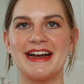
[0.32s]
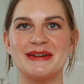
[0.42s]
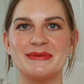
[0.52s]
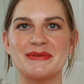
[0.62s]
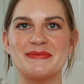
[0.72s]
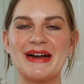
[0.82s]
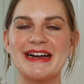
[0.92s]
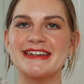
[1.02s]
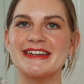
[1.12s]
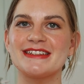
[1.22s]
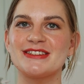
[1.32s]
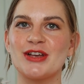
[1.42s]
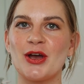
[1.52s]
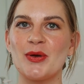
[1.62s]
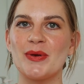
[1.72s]
Hi, welcome back.
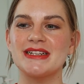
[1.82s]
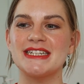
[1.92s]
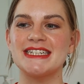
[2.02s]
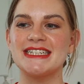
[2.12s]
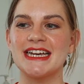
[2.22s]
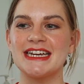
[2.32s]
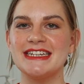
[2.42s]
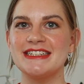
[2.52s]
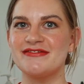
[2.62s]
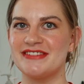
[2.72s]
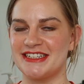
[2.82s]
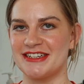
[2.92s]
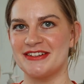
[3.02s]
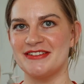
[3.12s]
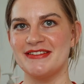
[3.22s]
So today's
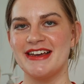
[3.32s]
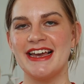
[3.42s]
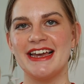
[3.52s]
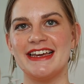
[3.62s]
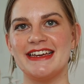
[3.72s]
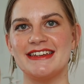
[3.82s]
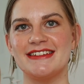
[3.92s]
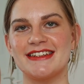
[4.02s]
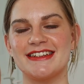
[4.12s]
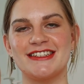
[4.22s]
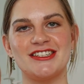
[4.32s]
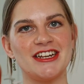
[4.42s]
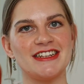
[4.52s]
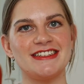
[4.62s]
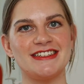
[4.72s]
video is a
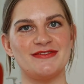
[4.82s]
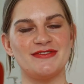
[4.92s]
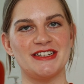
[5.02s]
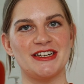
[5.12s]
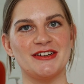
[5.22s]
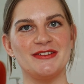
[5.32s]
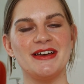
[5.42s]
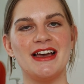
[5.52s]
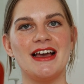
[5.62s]
suggested video.